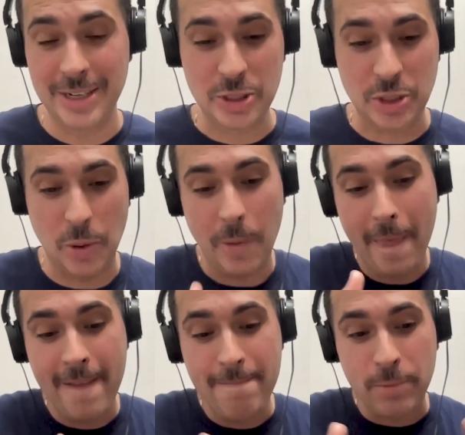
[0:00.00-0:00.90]

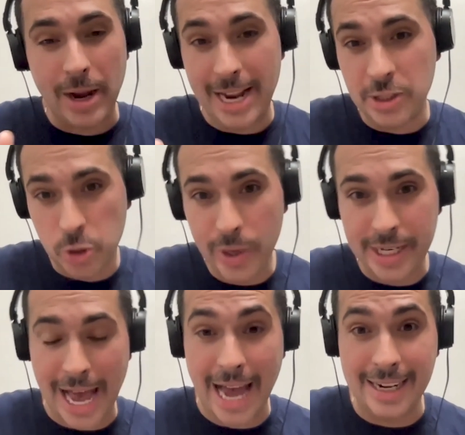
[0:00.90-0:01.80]
So in
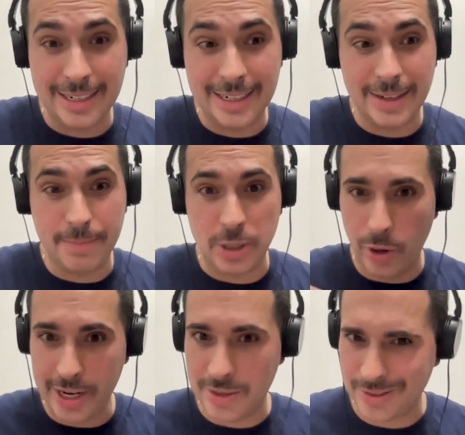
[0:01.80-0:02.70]
doing that, the
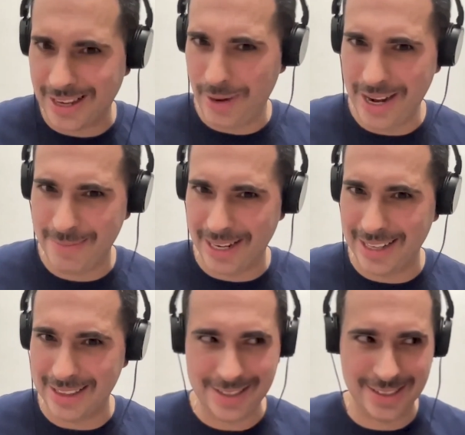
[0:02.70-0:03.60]
audience was like, wait a
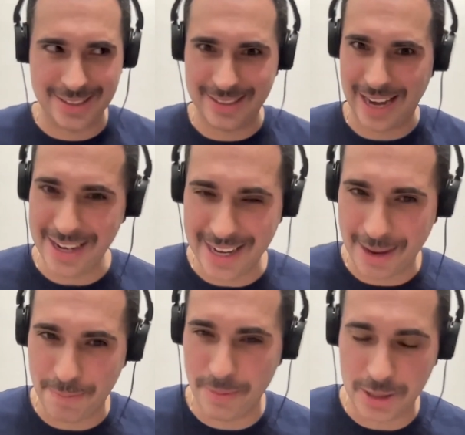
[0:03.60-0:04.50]
minute, how did he
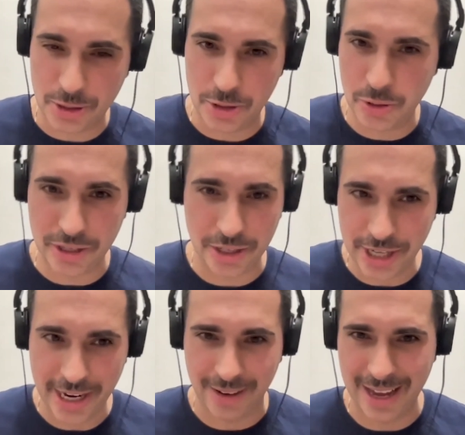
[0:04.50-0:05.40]
get permission to shoot in a
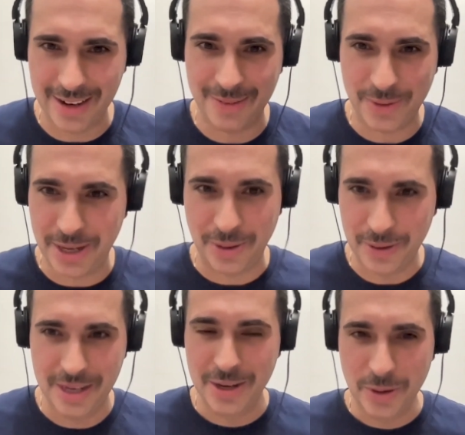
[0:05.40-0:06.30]
jail?